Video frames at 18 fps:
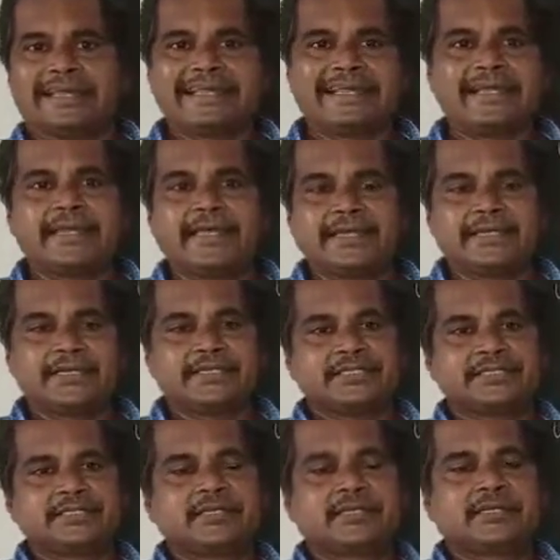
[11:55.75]

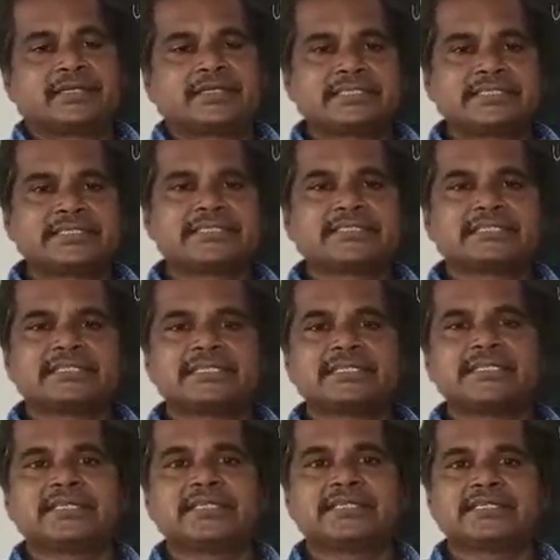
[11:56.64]
get 60
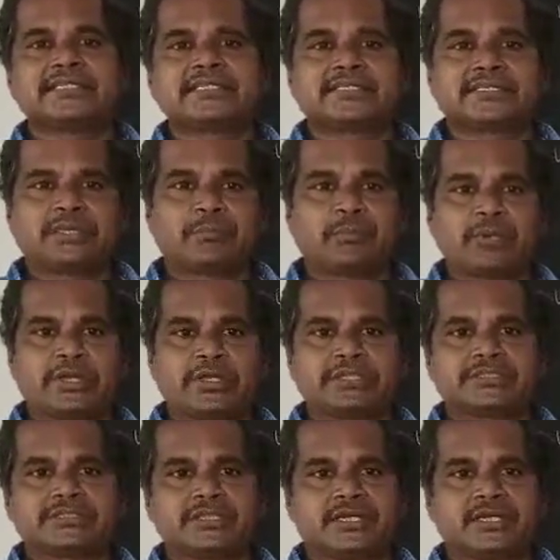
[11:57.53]
degrees
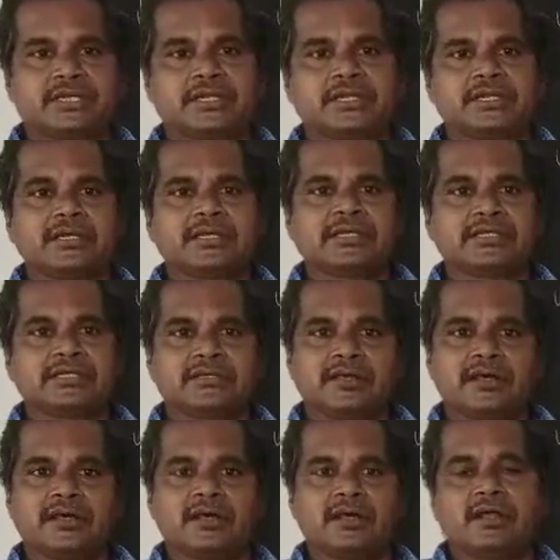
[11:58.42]
temperature in
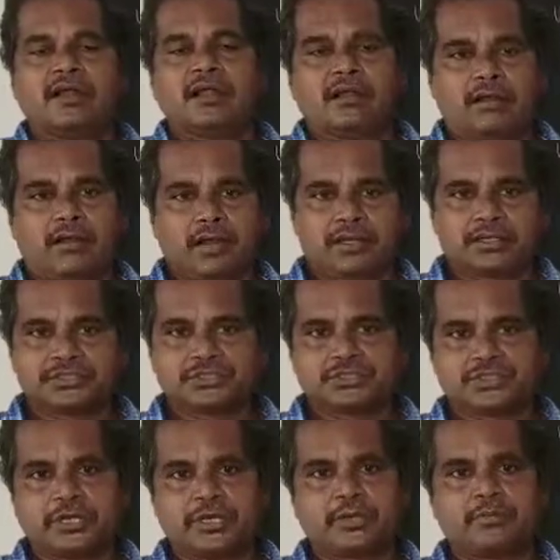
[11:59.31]
the
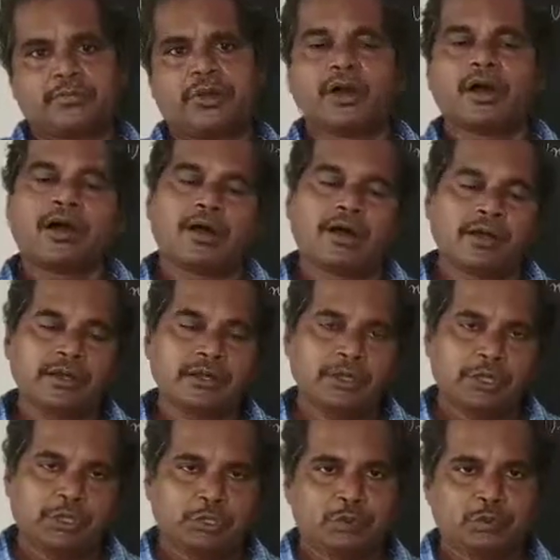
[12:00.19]
large time
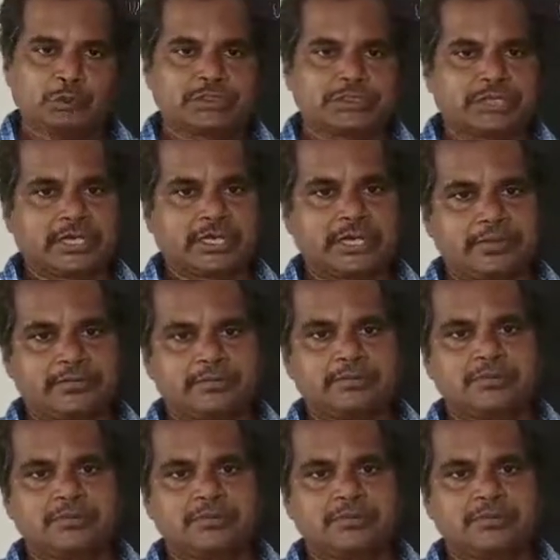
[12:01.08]
or use time.